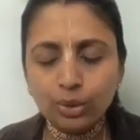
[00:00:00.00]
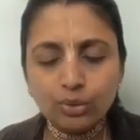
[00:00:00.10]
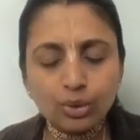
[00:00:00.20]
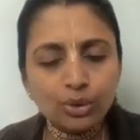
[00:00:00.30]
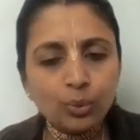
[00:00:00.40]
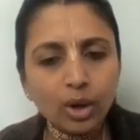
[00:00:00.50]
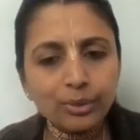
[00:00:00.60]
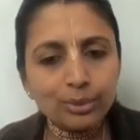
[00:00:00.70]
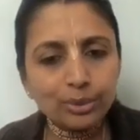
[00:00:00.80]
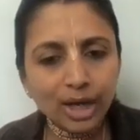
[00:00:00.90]
So you
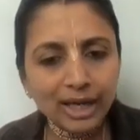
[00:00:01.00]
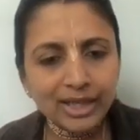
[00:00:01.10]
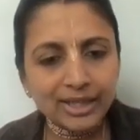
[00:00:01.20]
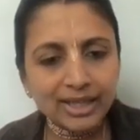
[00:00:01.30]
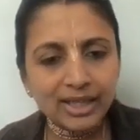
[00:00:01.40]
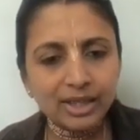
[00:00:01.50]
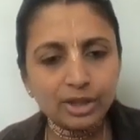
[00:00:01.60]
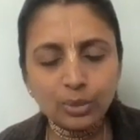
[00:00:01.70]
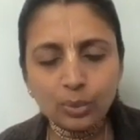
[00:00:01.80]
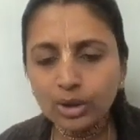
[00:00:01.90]
want to try it.
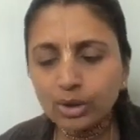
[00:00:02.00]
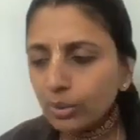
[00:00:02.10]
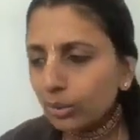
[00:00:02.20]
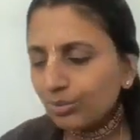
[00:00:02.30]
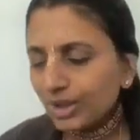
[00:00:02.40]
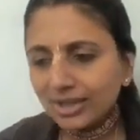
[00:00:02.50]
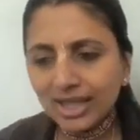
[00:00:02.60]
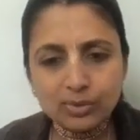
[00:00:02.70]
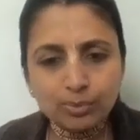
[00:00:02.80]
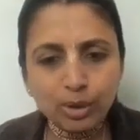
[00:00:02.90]
You want to just
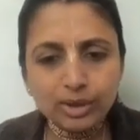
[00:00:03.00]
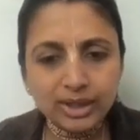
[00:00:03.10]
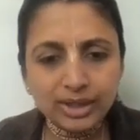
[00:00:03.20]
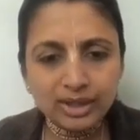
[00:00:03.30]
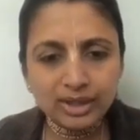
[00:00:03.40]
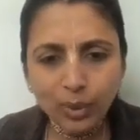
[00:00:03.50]
explore it.